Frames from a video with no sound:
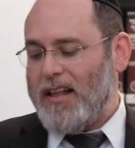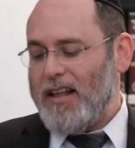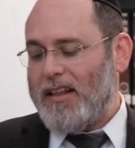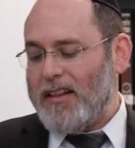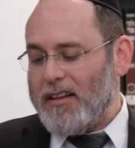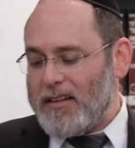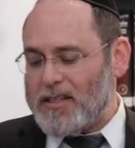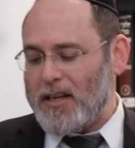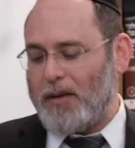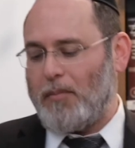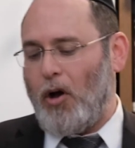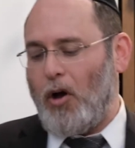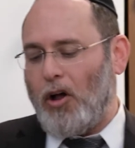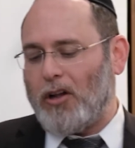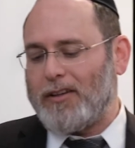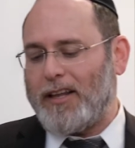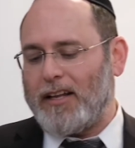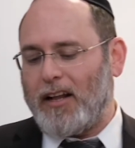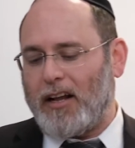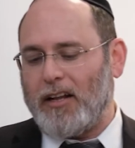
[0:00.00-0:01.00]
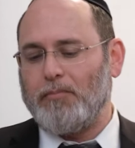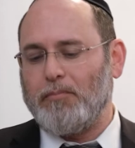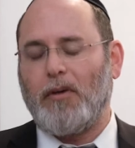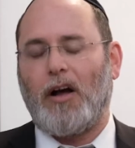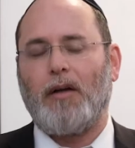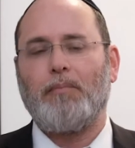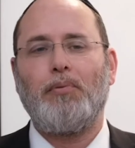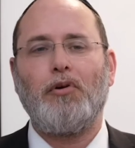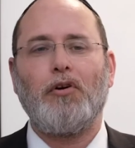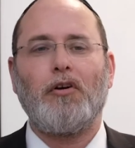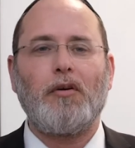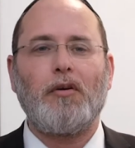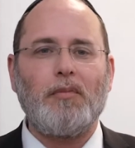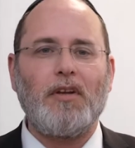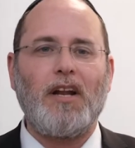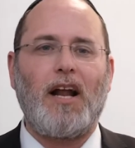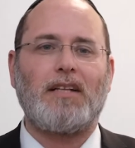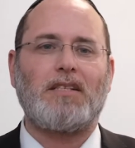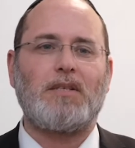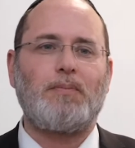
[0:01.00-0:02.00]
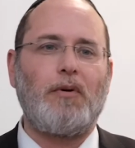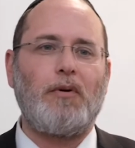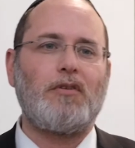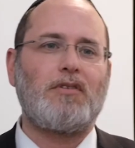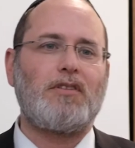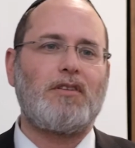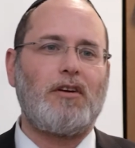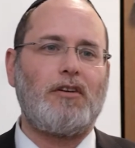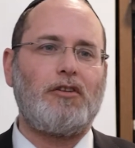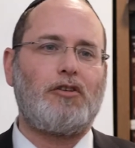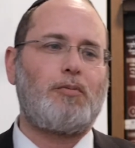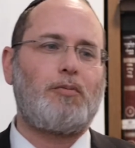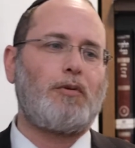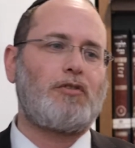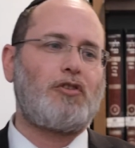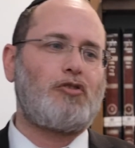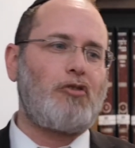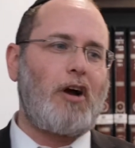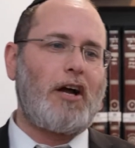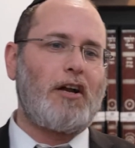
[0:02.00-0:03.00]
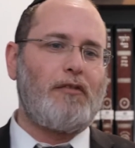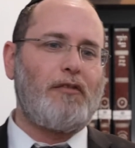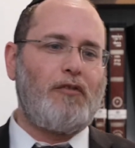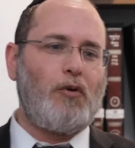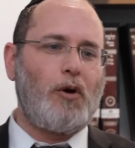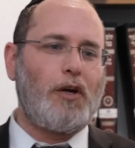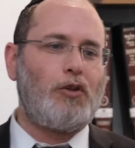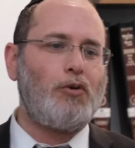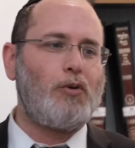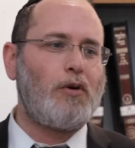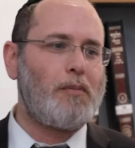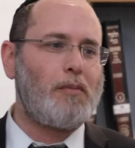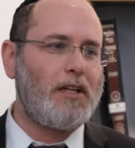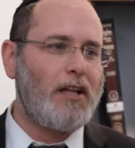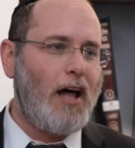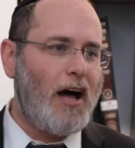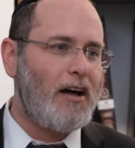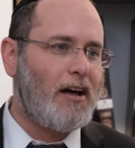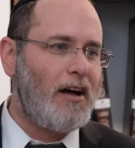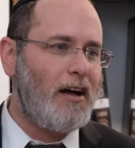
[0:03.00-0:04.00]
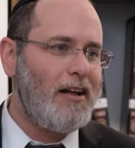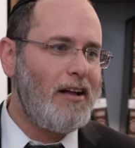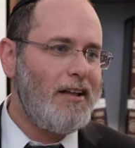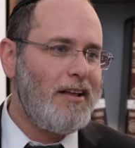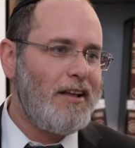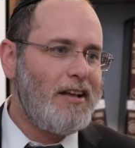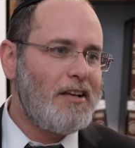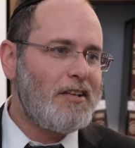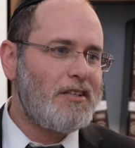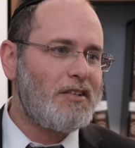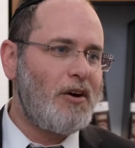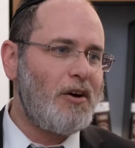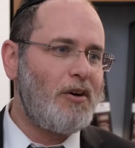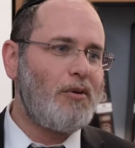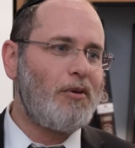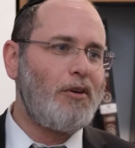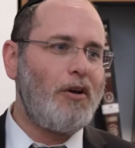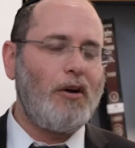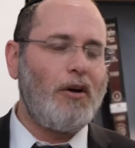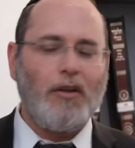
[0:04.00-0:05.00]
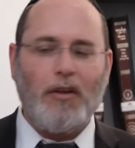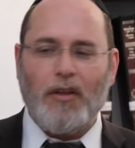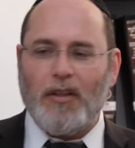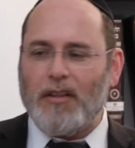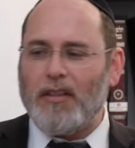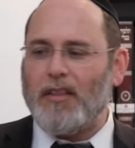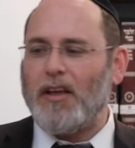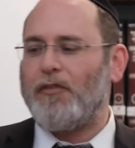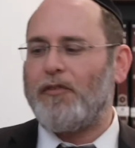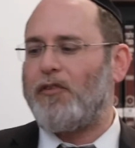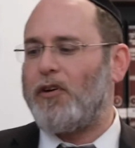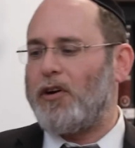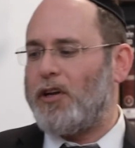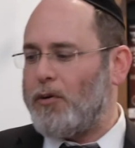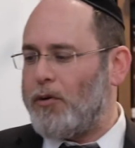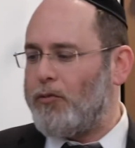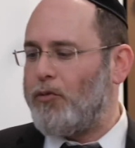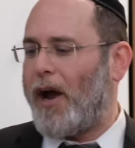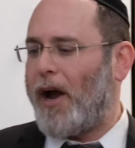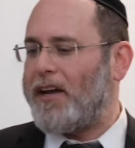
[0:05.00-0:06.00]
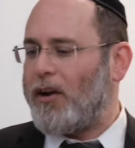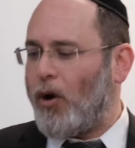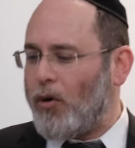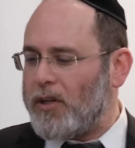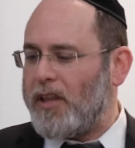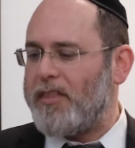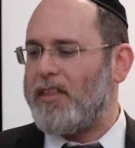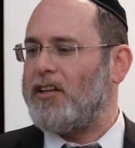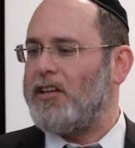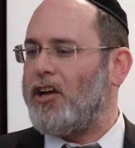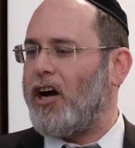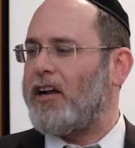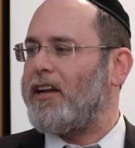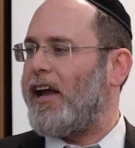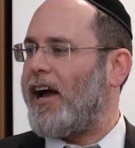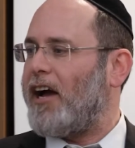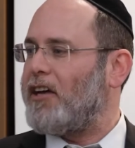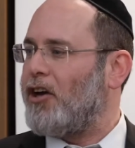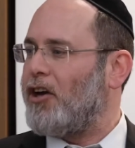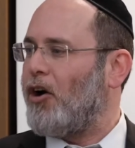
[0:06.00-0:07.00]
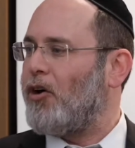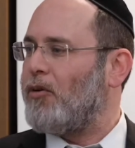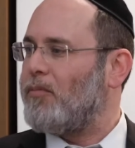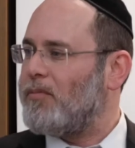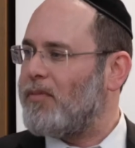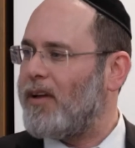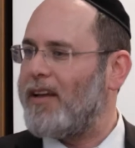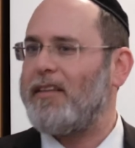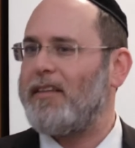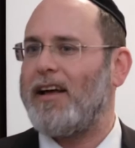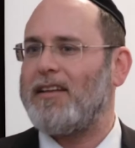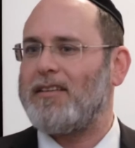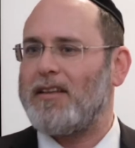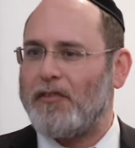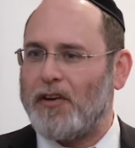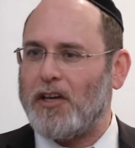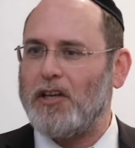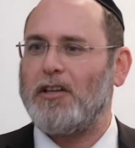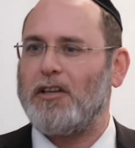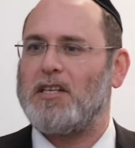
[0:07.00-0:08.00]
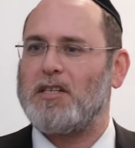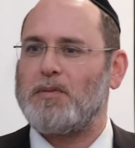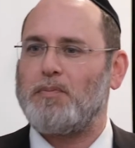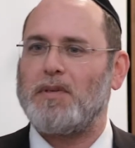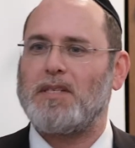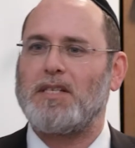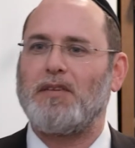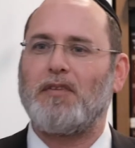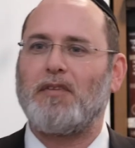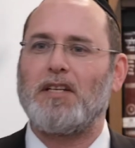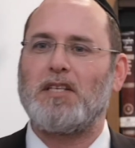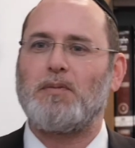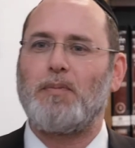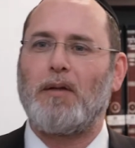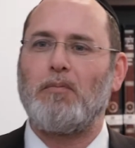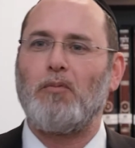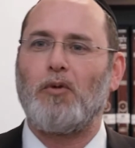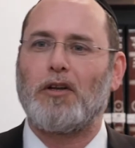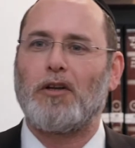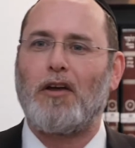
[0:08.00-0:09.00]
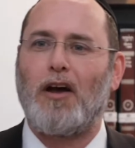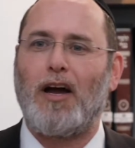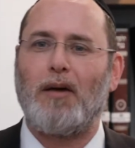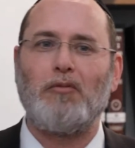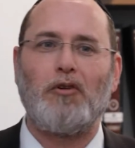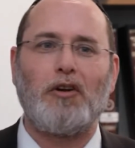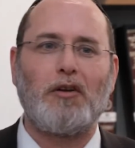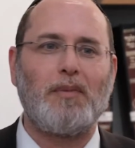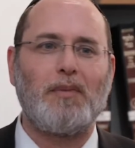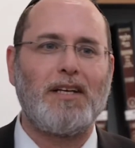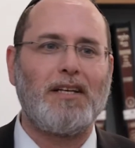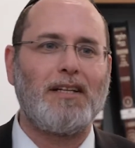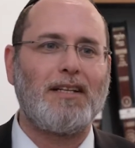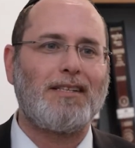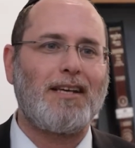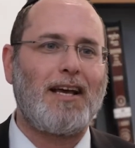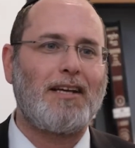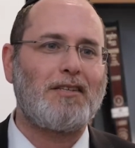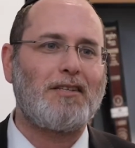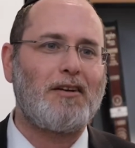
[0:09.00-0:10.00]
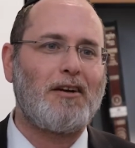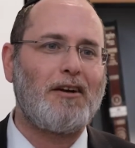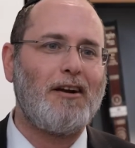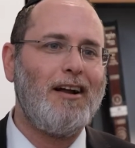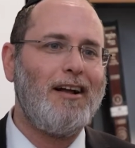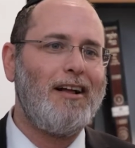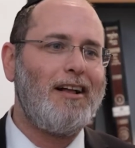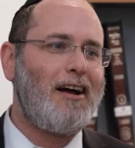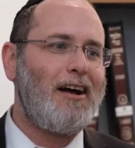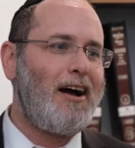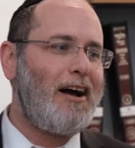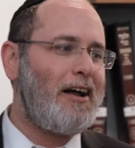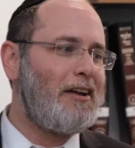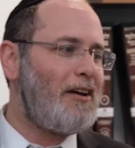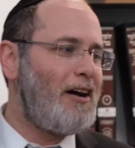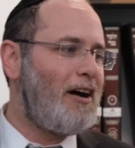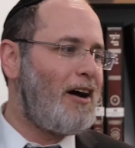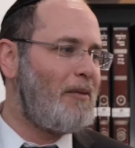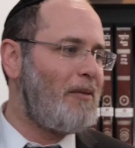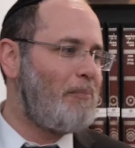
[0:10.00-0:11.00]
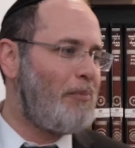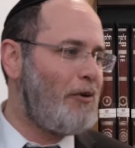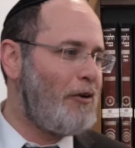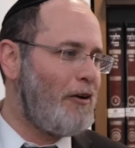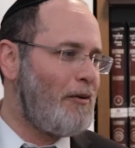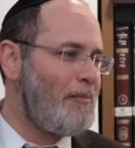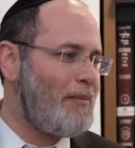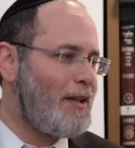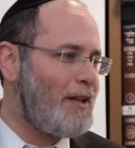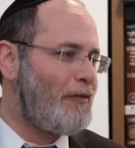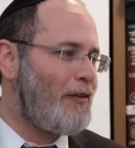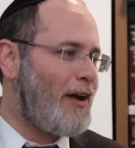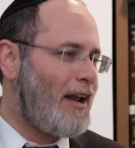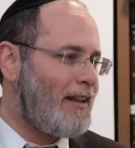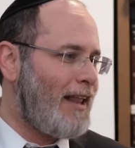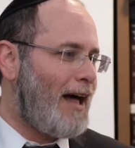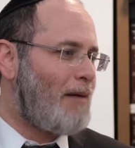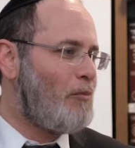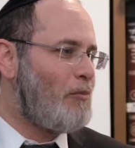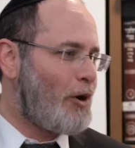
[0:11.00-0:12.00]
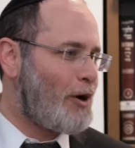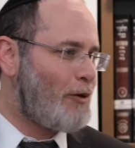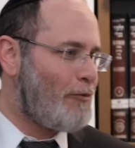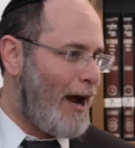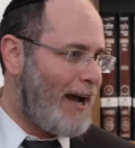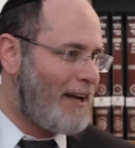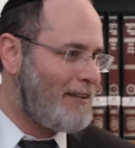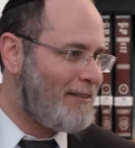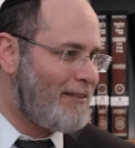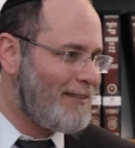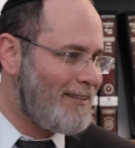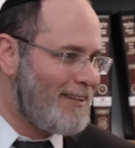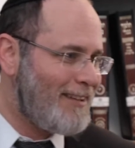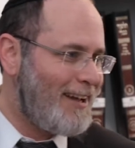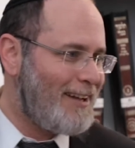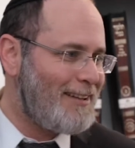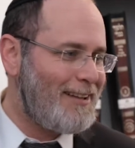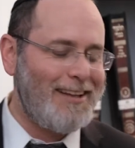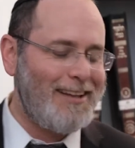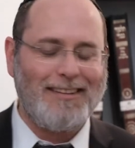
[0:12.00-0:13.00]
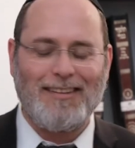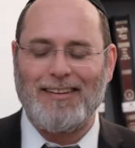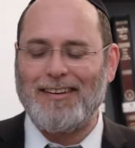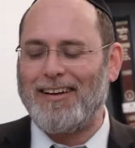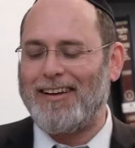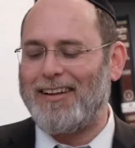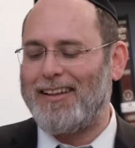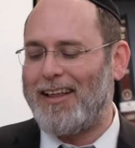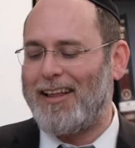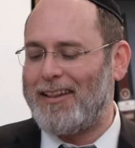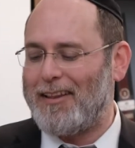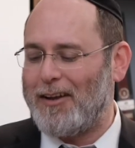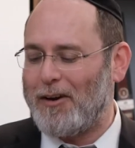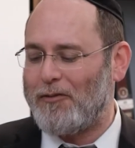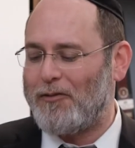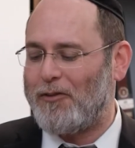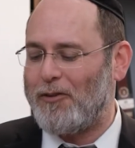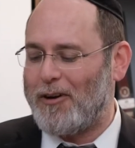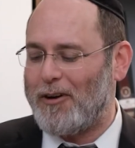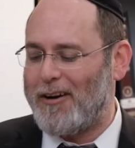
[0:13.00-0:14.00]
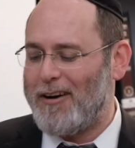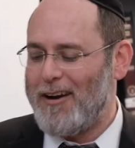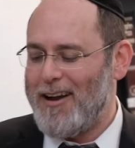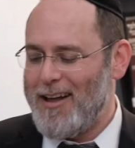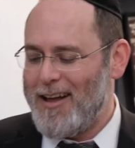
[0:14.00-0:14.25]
some hold that on Purim you're supposed to try to avoid doing malacha. So therefore he would write only the Inyane Hayom, and that therefore he specifically spent more time learning Megillas Esther on Purim, and therefore had a lot more to write, and therefore